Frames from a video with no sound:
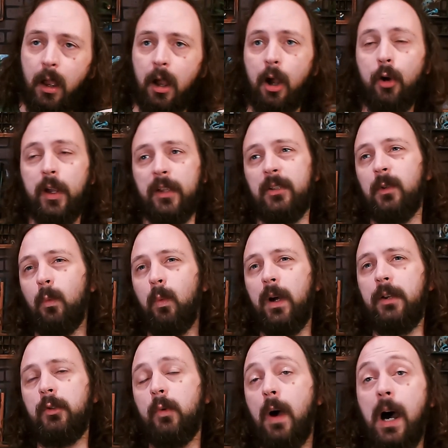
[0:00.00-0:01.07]
Okay, so
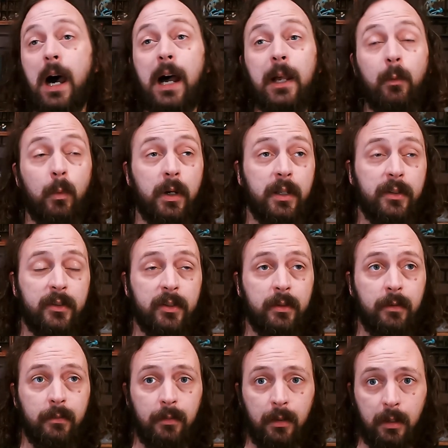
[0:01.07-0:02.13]
what do I want
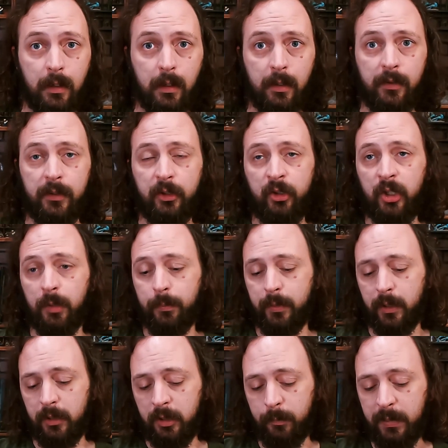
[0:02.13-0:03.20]
the ship
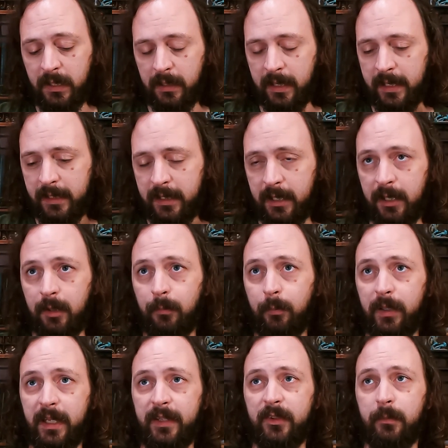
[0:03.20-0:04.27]
to be like in
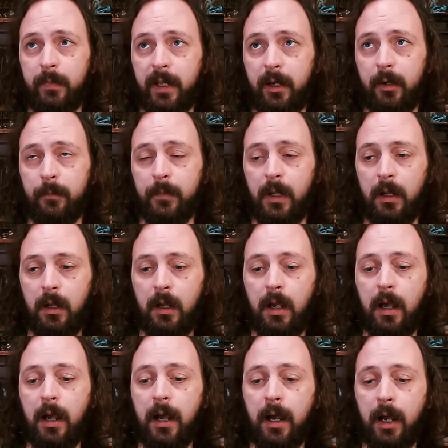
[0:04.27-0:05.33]
Blades and Banner?
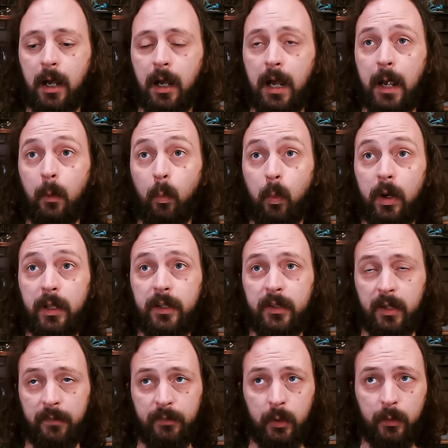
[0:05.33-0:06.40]
I want
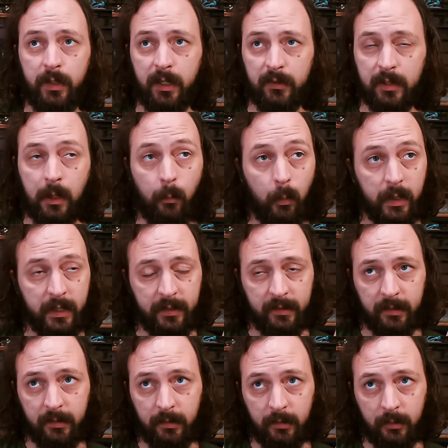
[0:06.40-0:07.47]
a few things. I want it
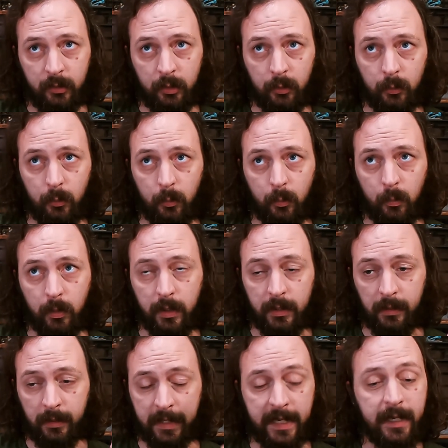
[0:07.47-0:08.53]
to
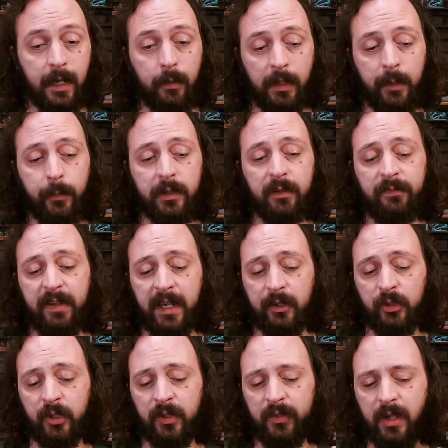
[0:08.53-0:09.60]
like with the
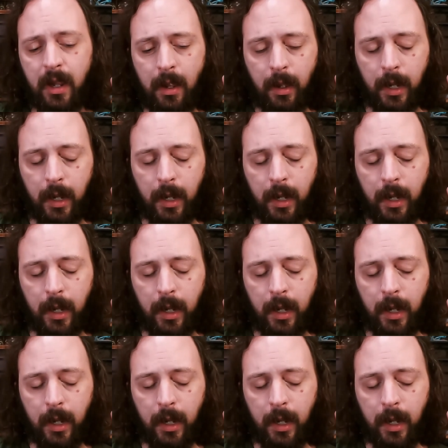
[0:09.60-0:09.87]
factions.